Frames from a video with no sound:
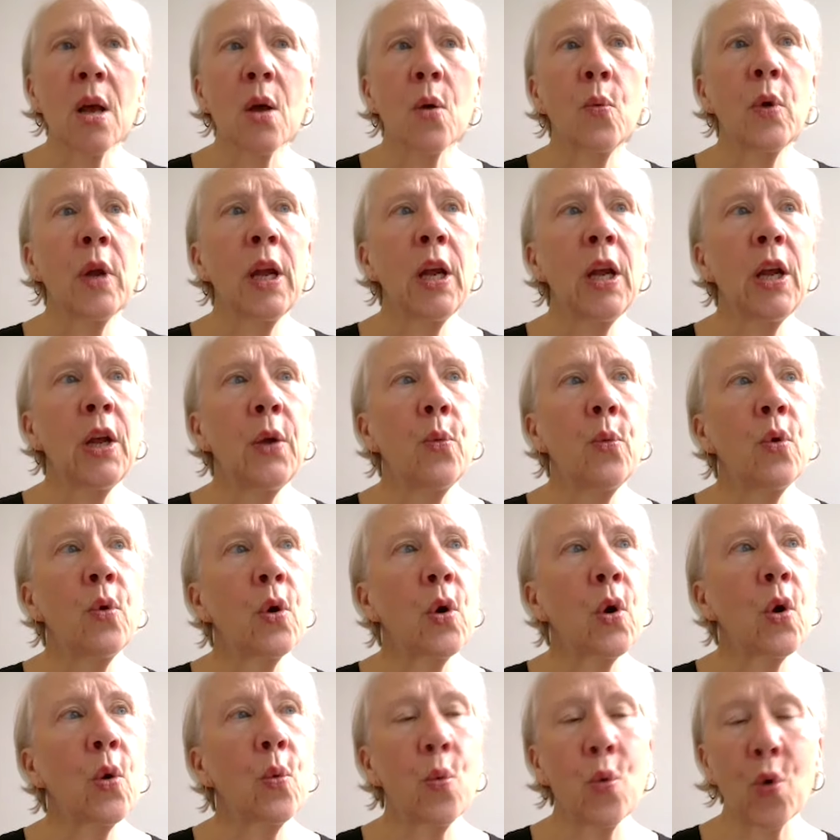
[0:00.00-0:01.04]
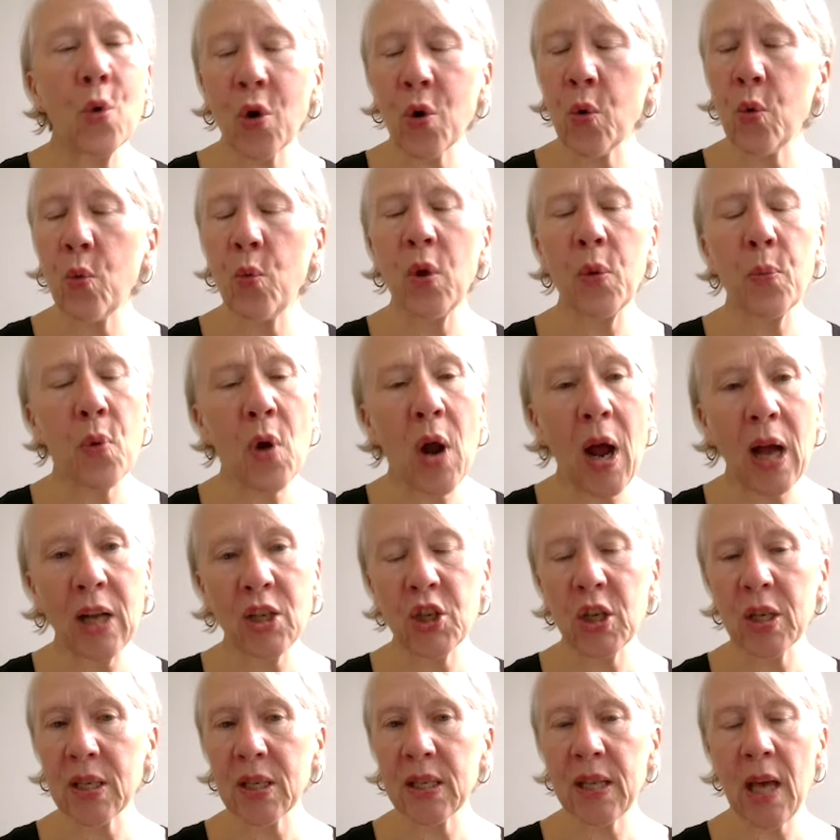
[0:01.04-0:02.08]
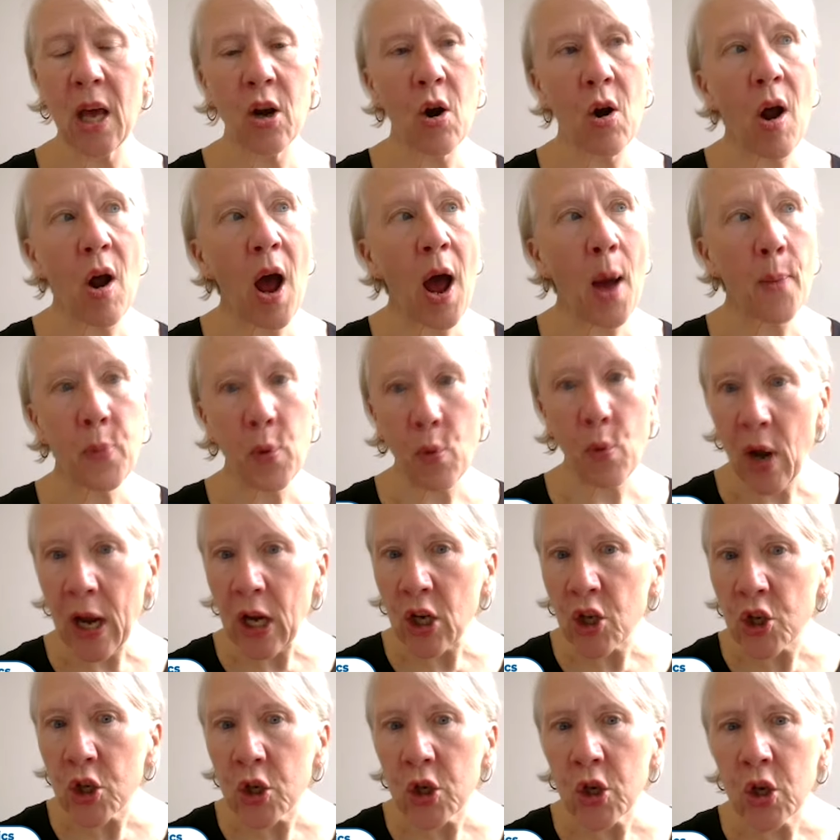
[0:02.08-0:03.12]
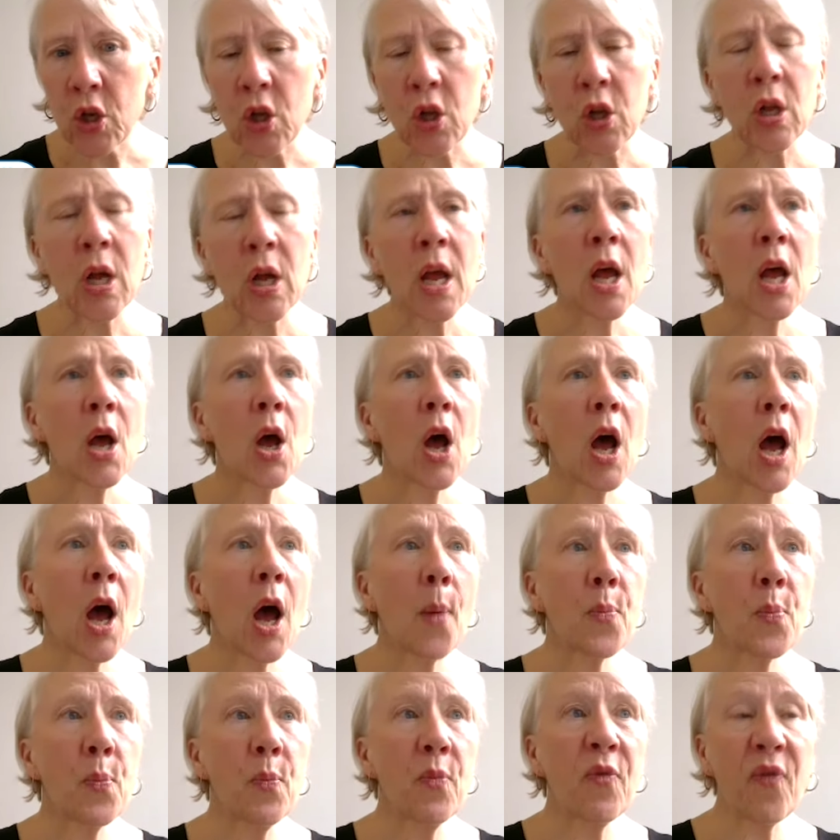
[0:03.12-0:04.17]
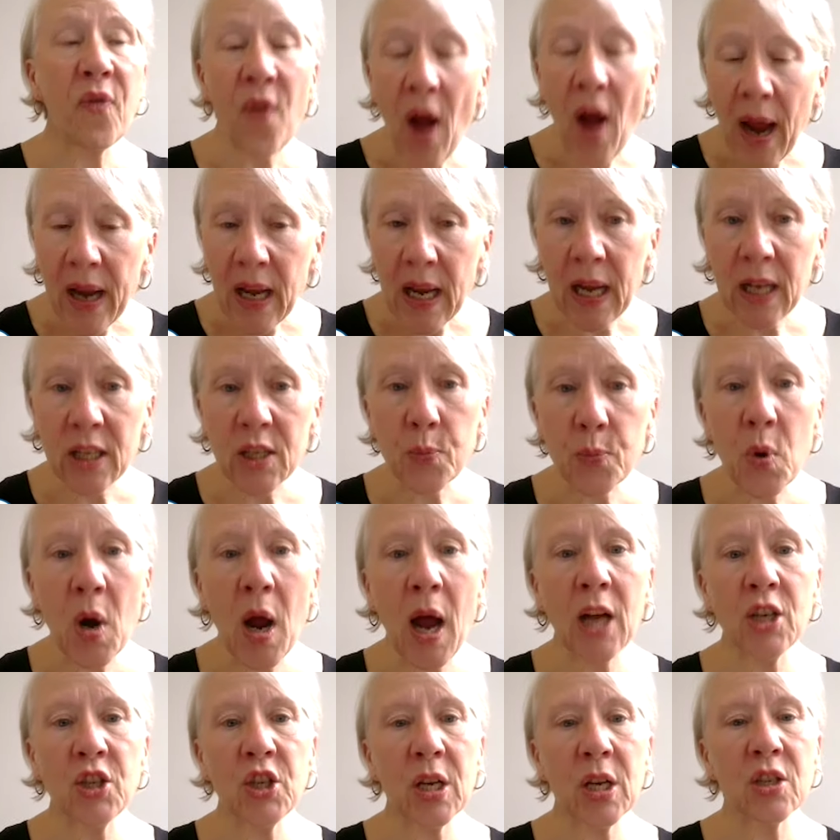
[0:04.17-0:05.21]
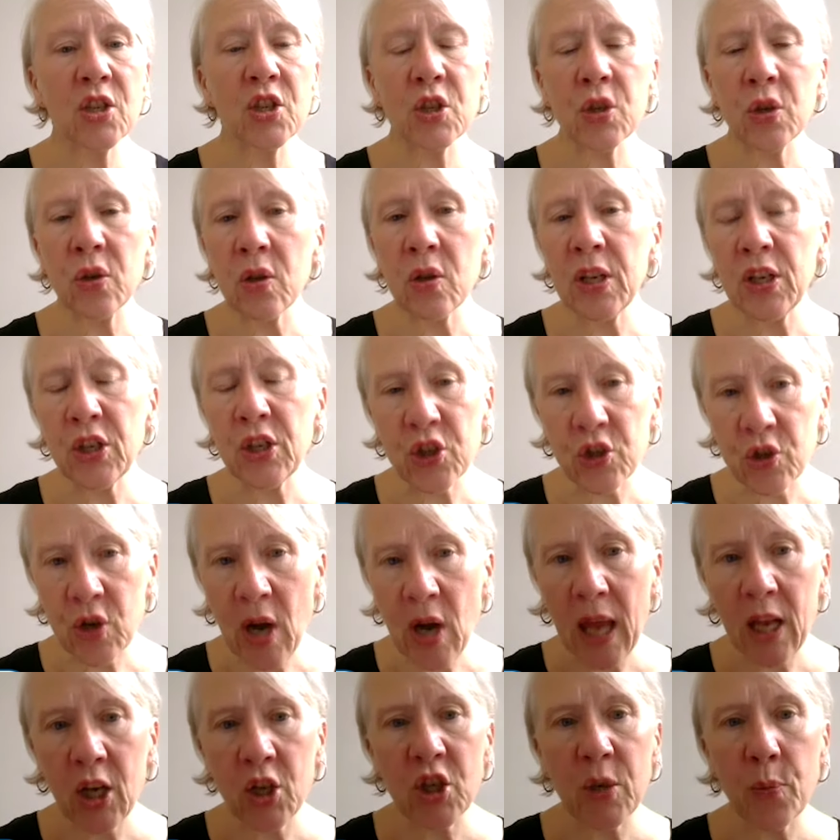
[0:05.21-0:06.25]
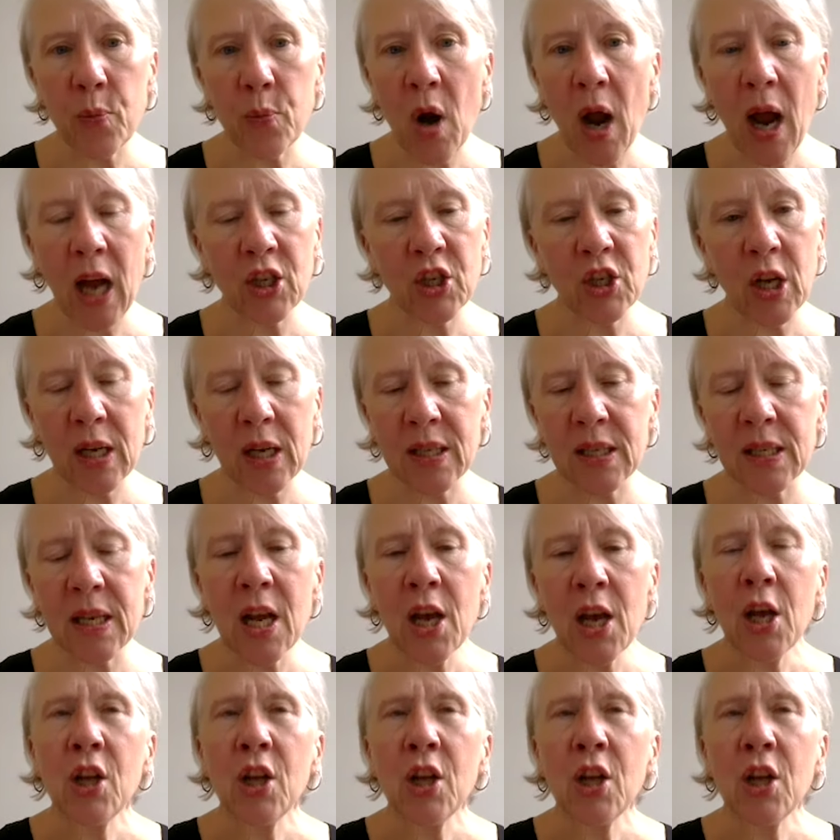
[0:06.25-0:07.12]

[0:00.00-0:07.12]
We will work with projects that are operational, finance projects, certainly strategy projects.